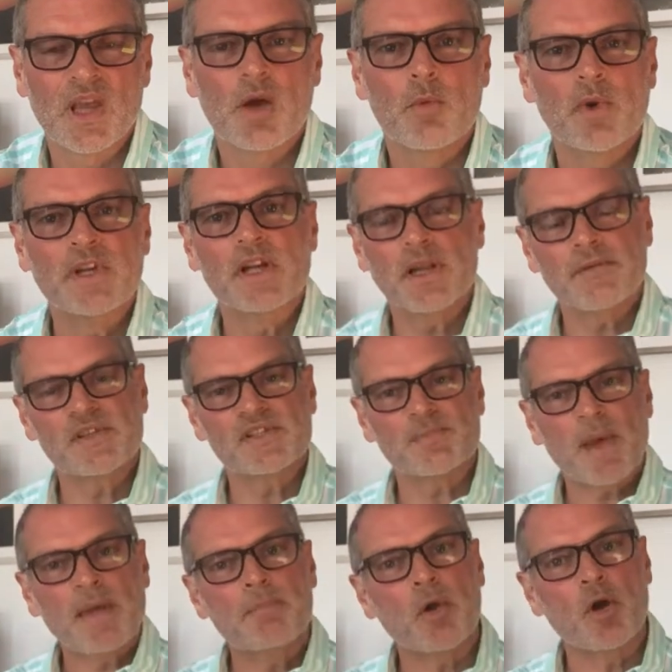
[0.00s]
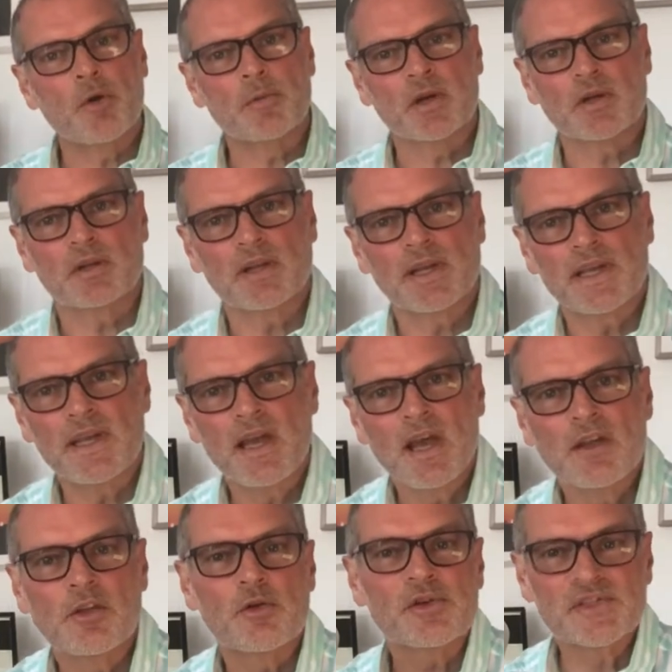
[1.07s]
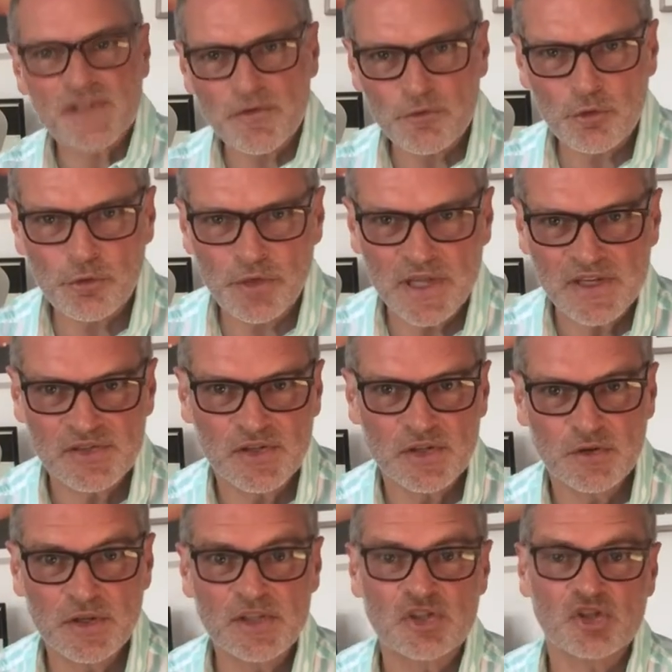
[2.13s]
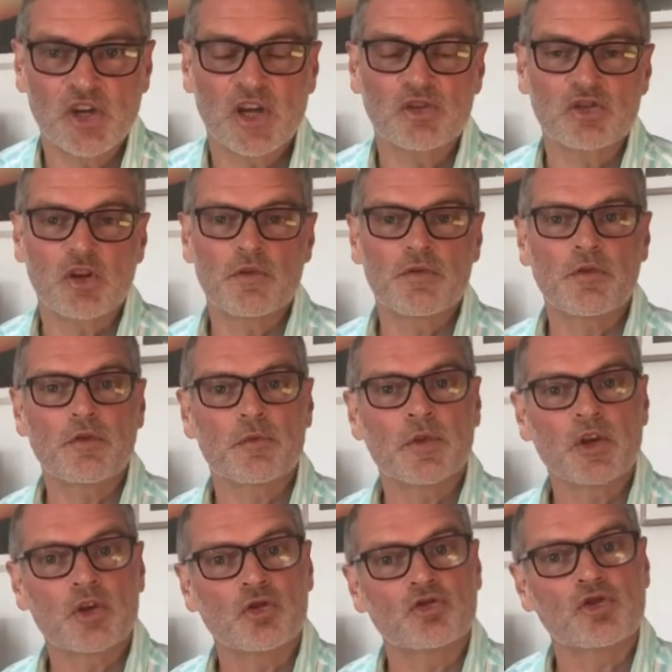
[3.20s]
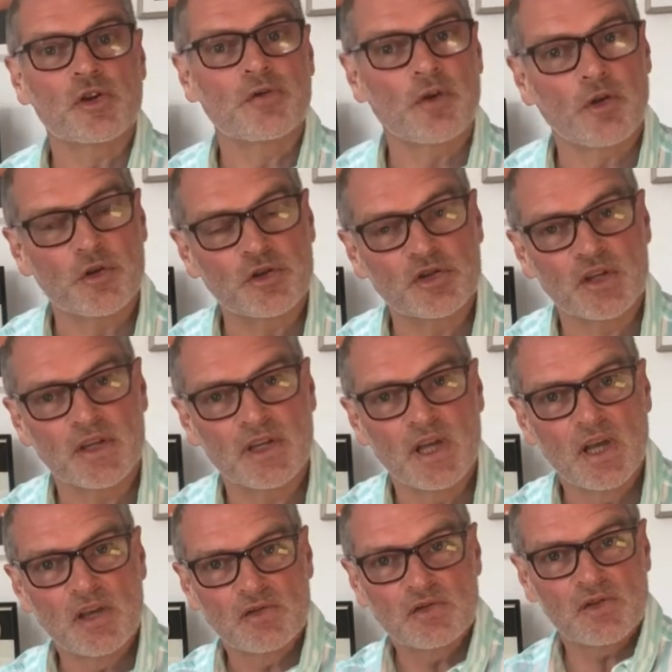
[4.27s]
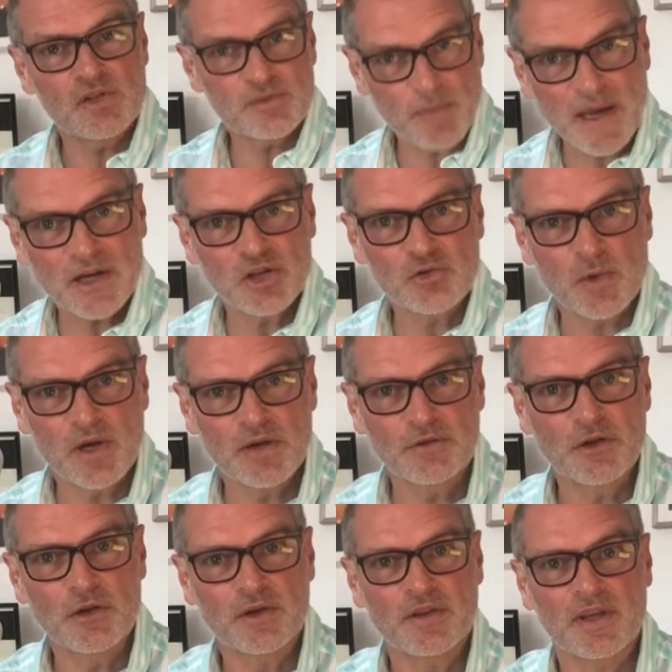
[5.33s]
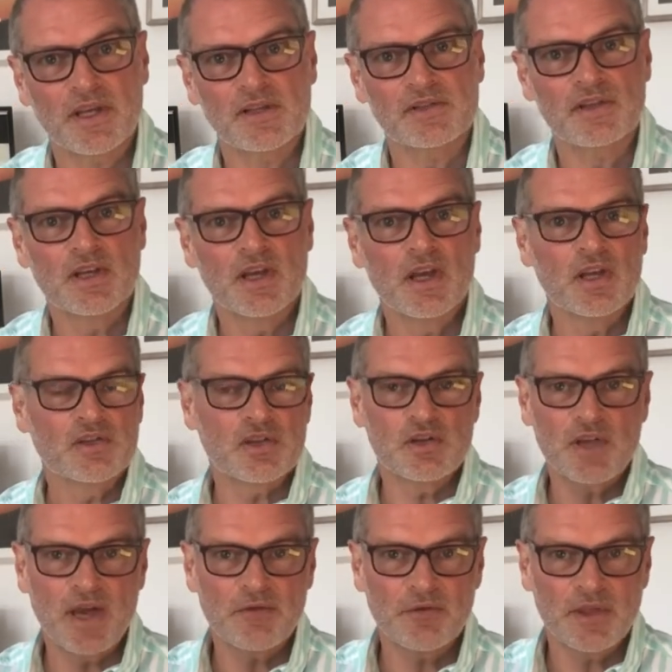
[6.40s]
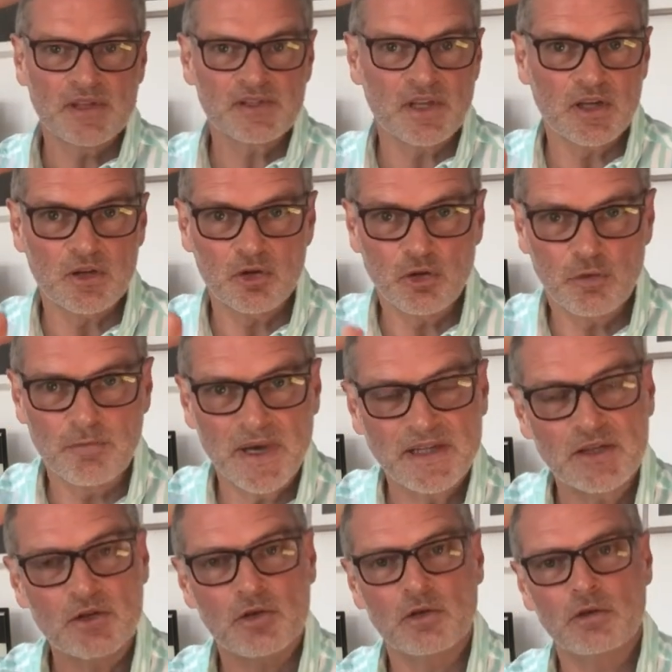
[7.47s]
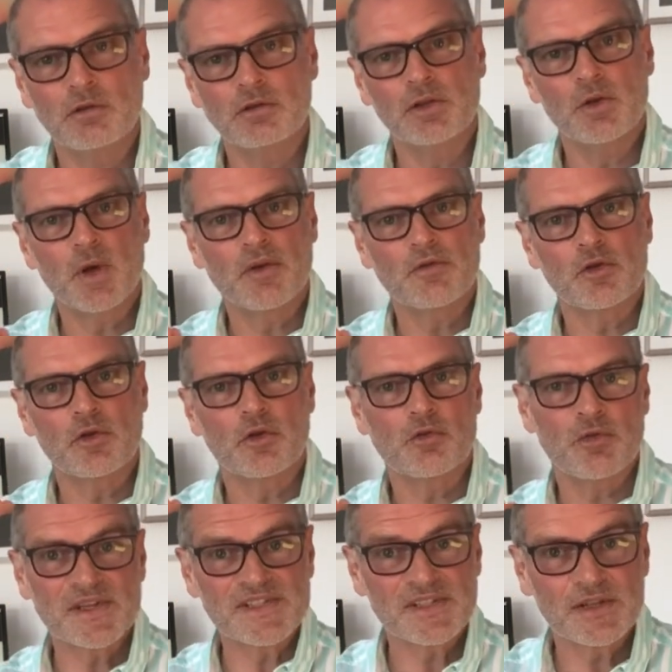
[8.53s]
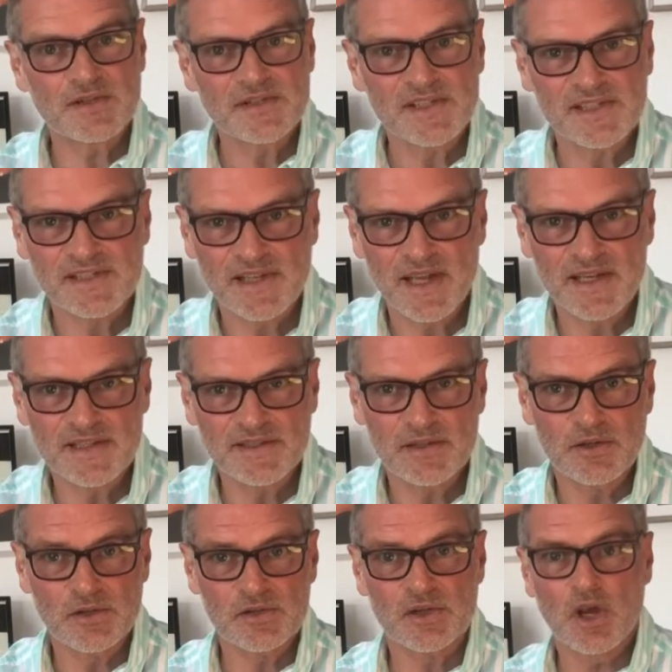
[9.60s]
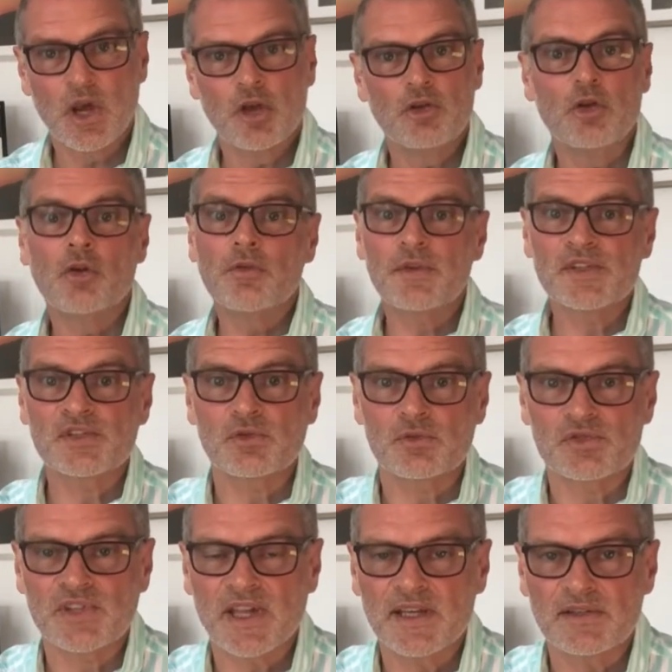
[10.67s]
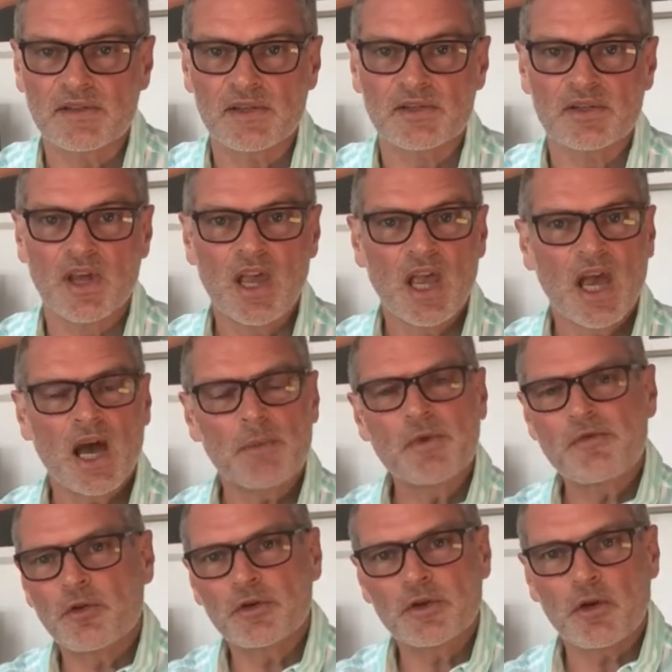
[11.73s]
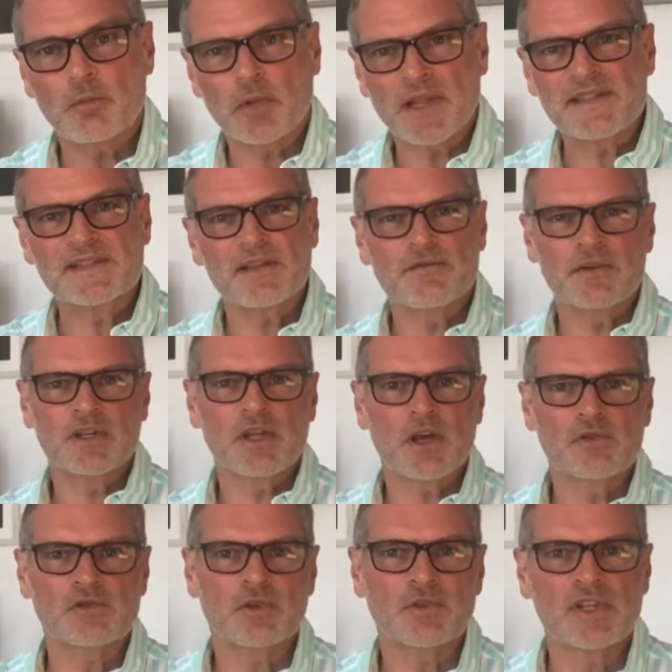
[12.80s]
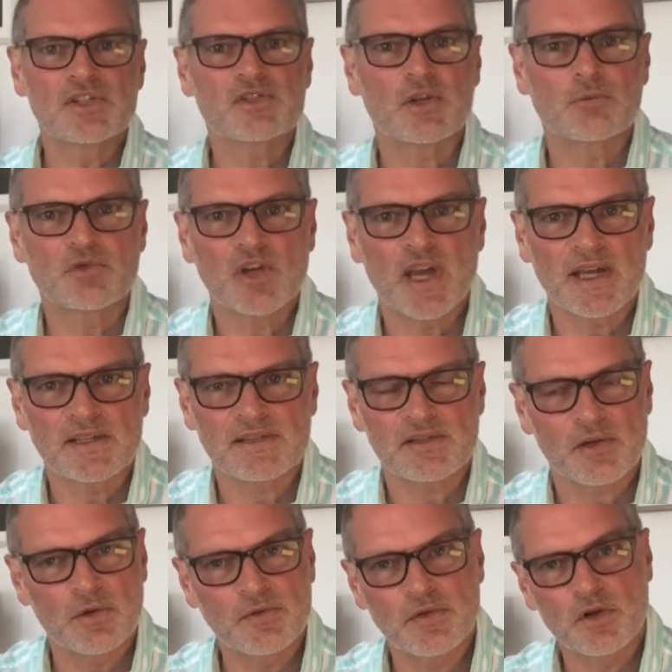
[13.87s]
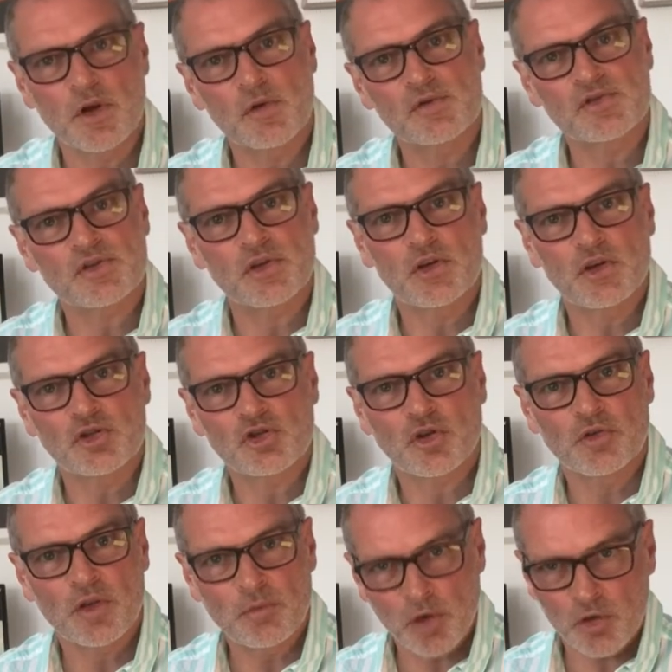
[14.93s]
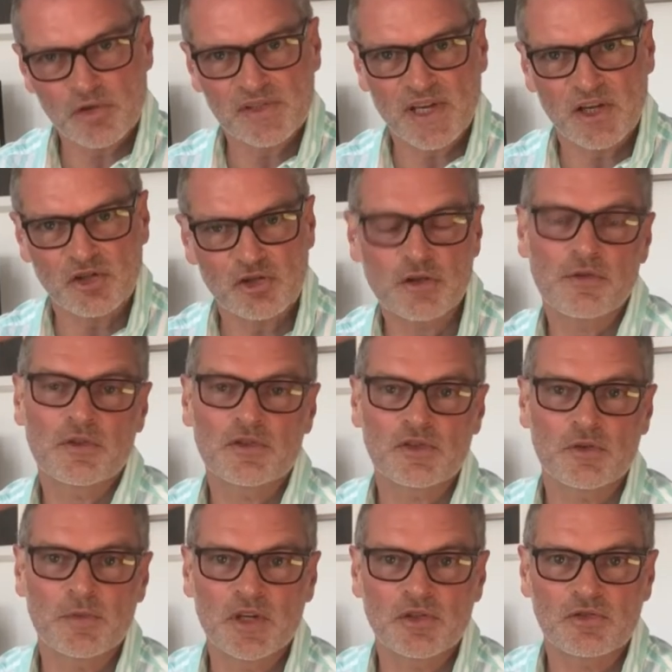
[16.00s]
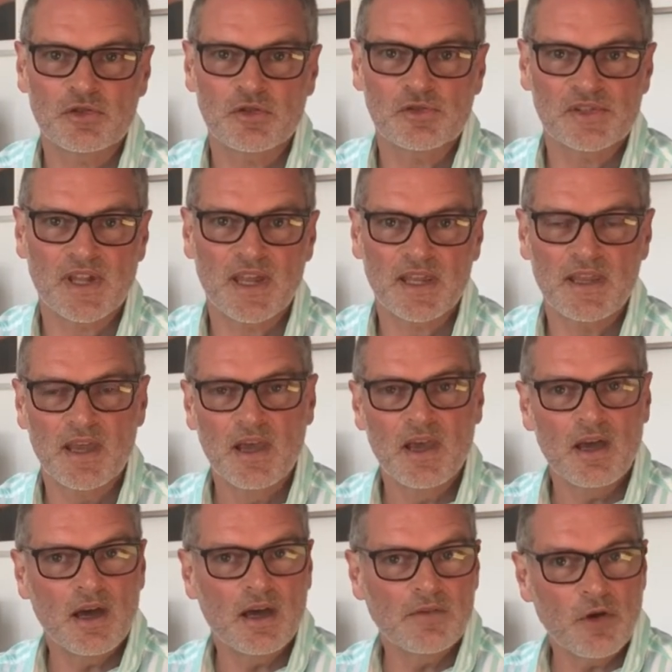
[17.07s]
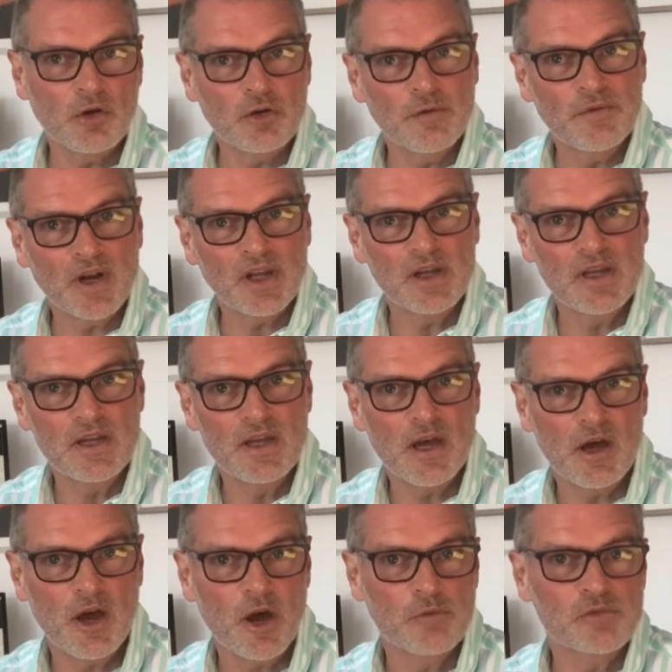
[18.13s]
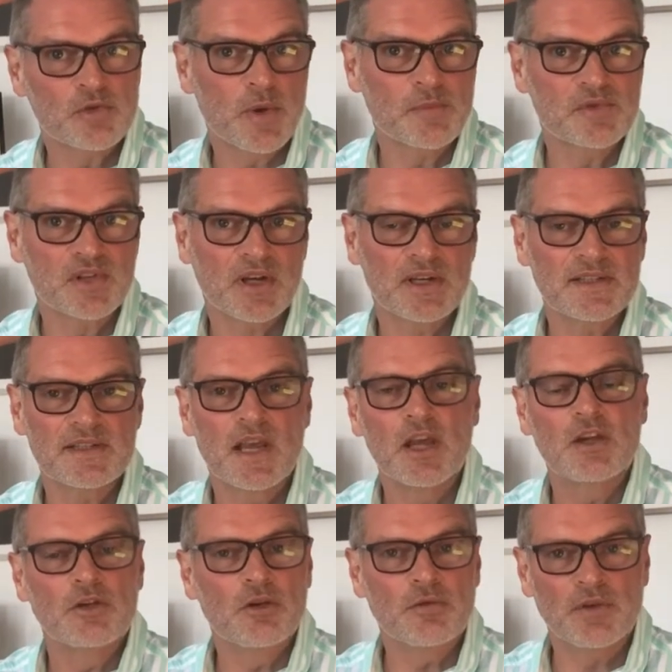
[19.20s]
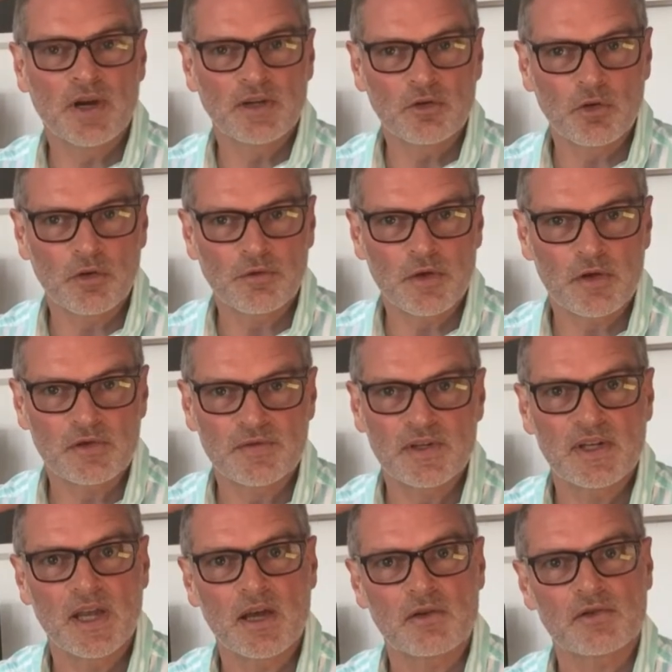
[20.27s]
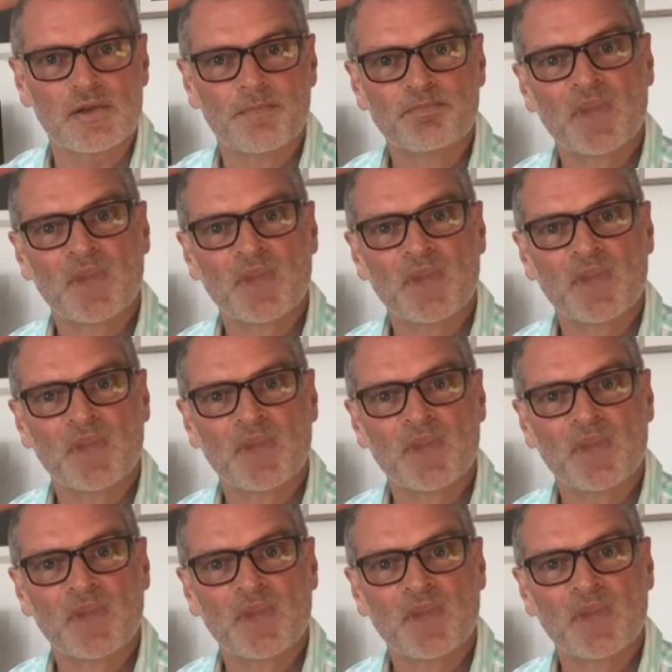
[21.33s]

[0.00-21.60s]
When you live in Spain permanently, there are several things that you need to change over from the country of origin to the Spanish way of doing things. So you have things like your medical, you have your residency status, your fiscal status. And we've already got plenty of videos on these subjects. So if you go and search on the blog section of the 2 Minute Tuesday and the Hondon Valley Homes website, you'll find all of those videos.